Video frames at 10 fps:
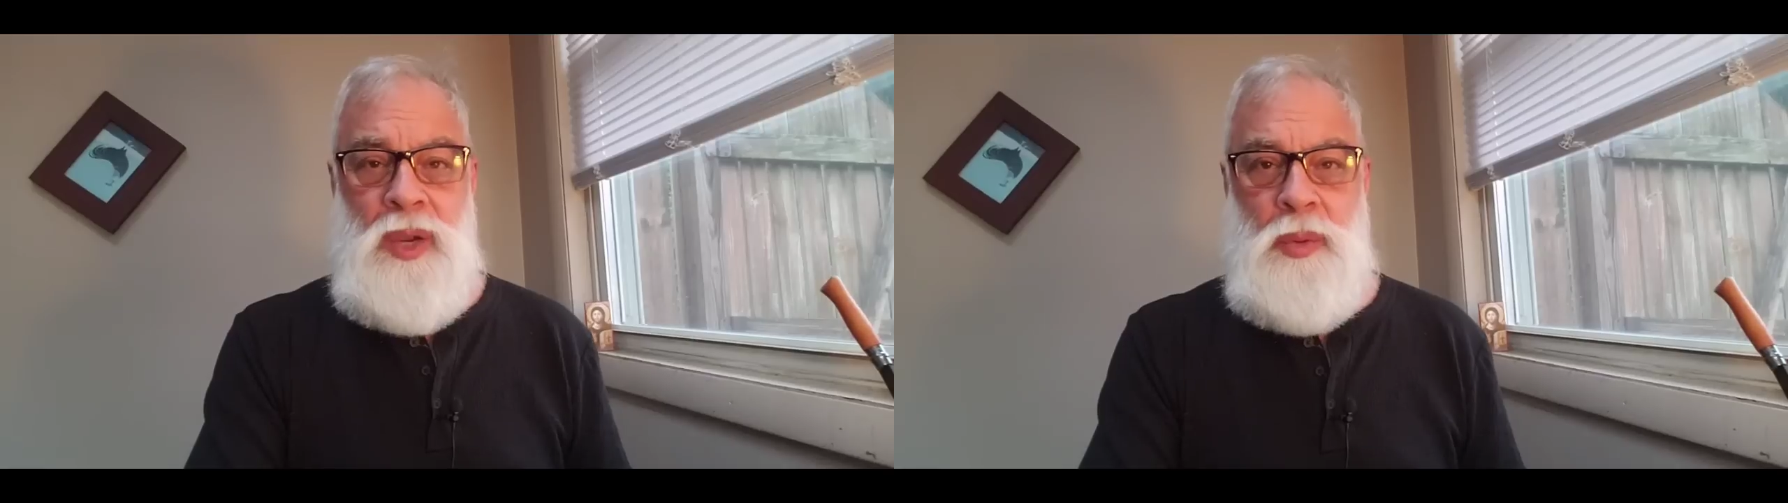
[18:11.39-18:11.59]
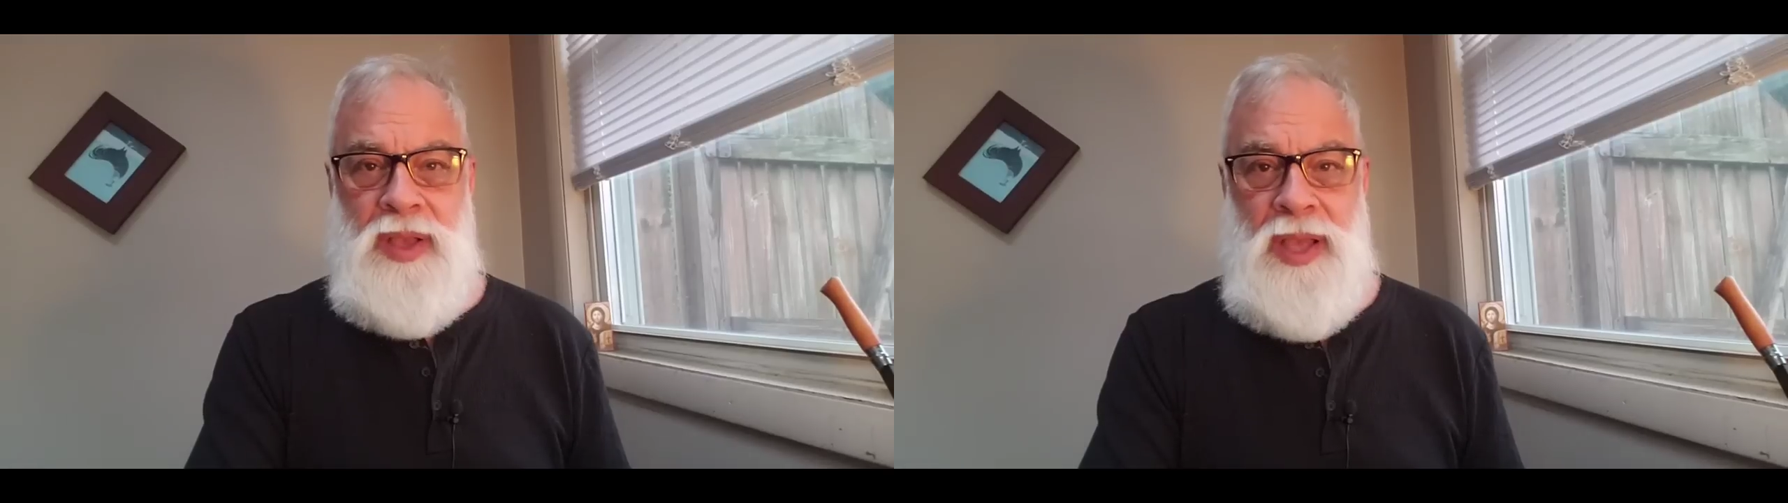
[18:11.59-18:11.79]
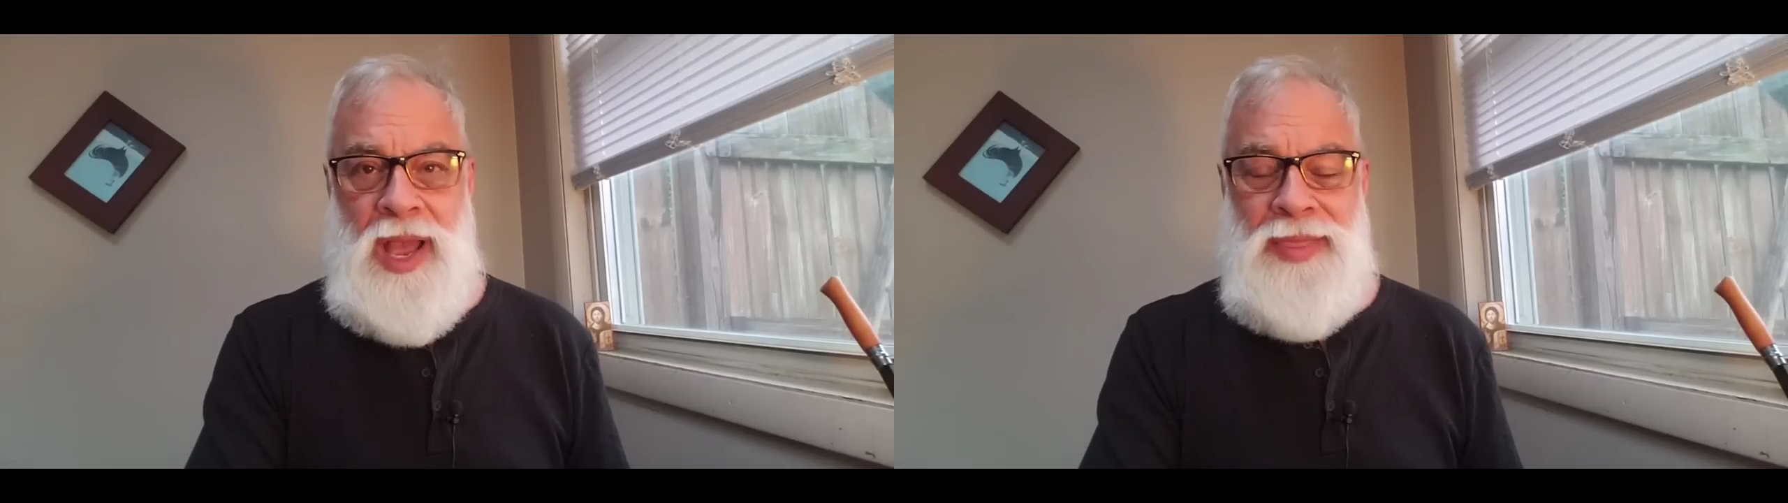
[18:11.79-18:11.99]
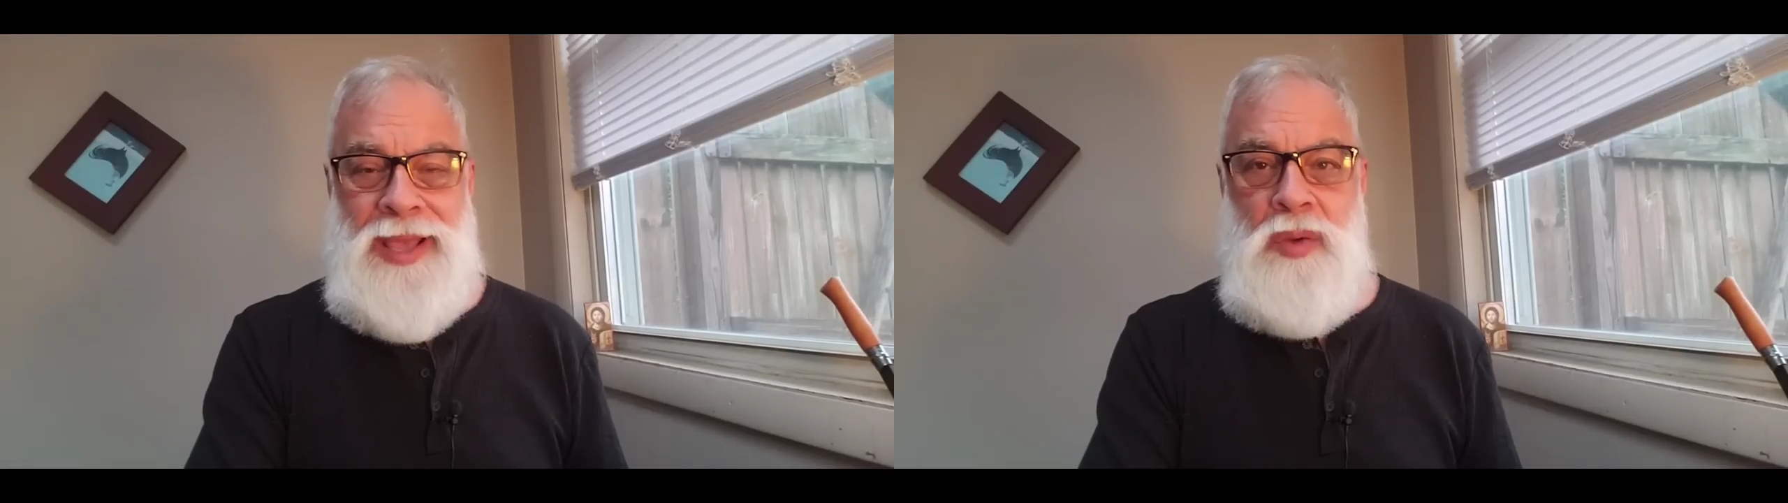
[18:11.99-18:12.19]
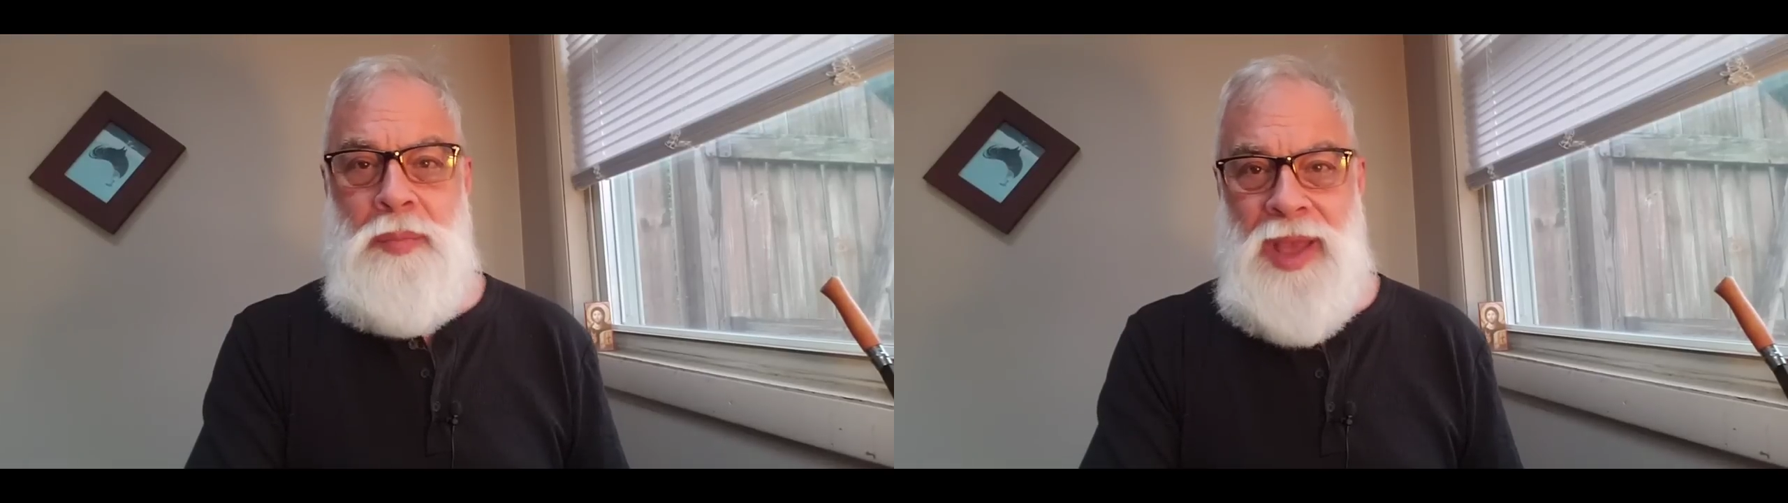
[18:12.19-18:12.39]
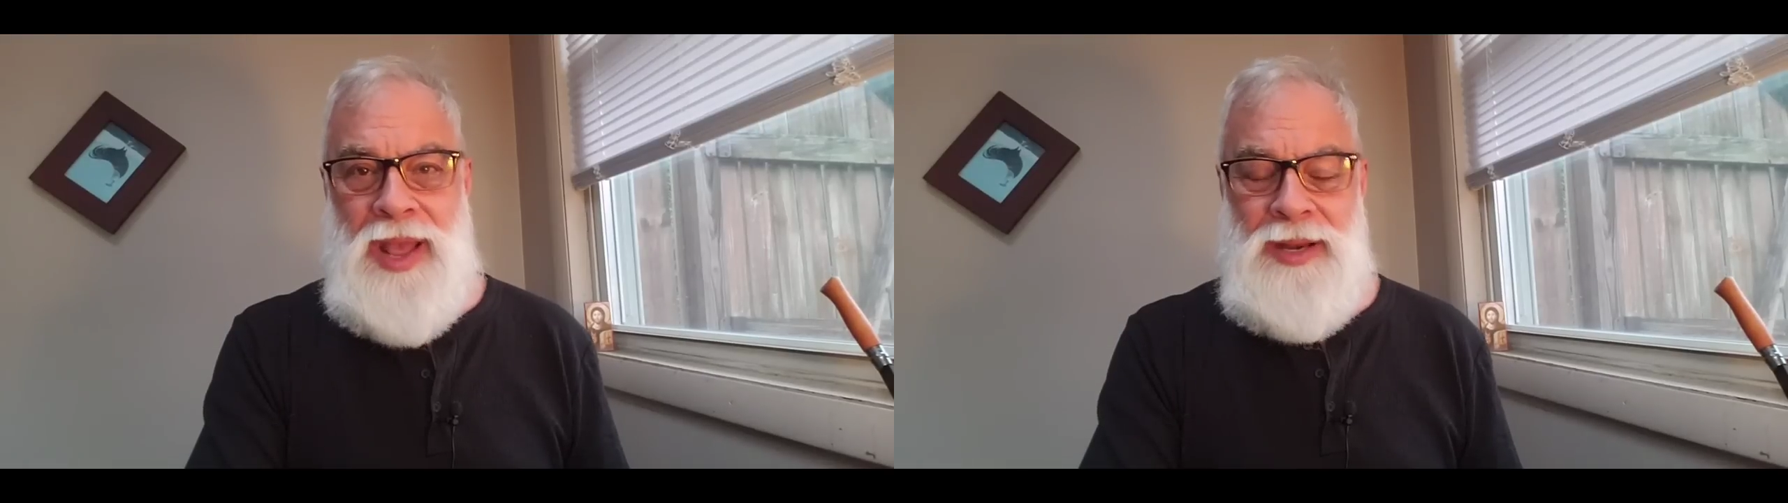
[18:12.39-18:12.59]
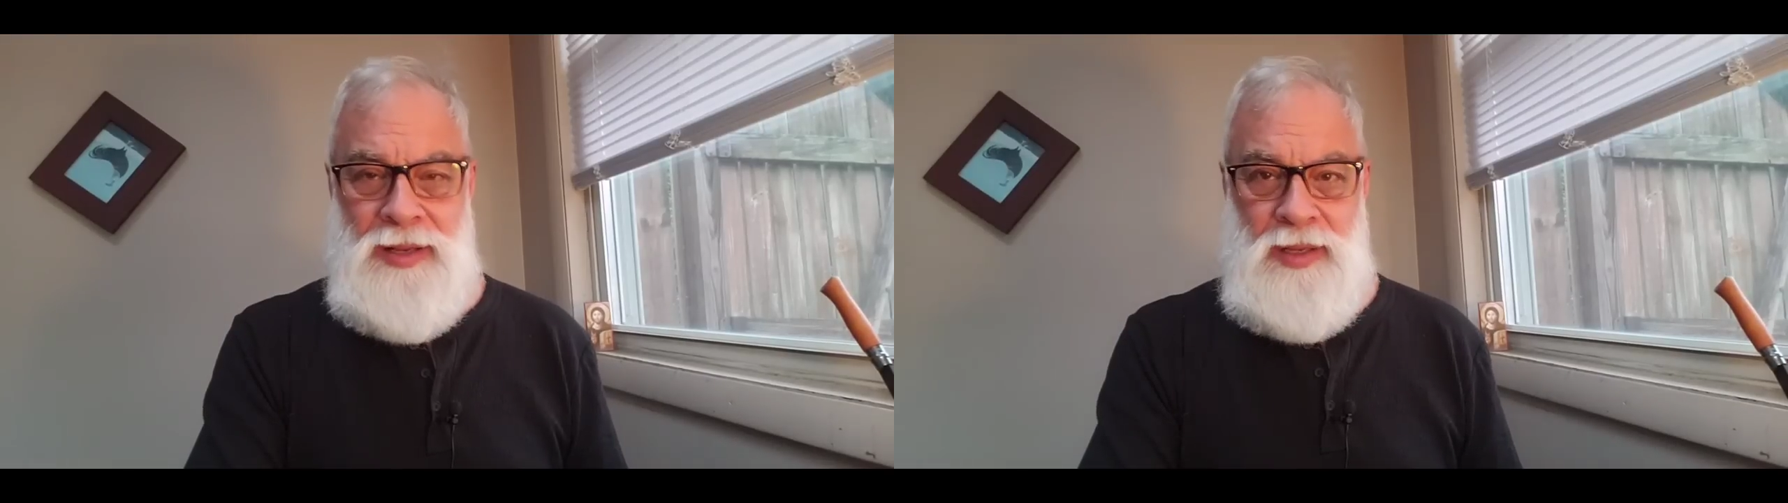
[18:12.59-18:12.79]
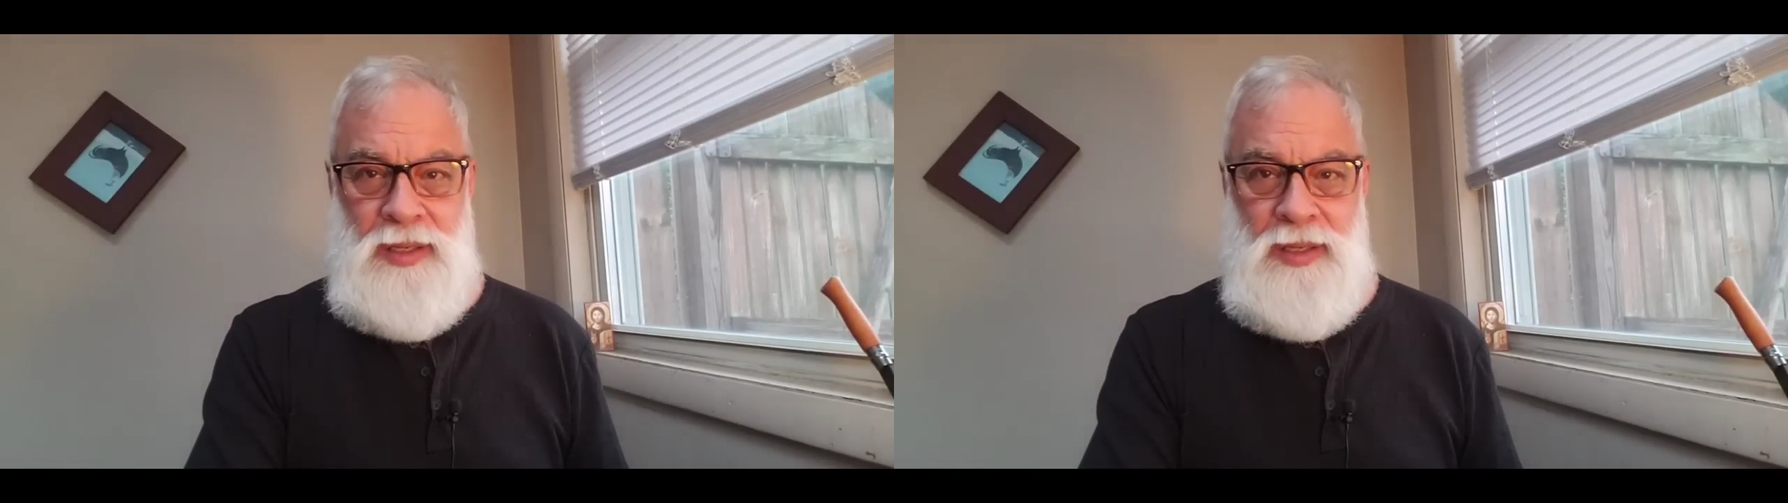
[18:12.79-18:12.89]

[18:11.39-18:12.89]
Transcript: with a guy that you met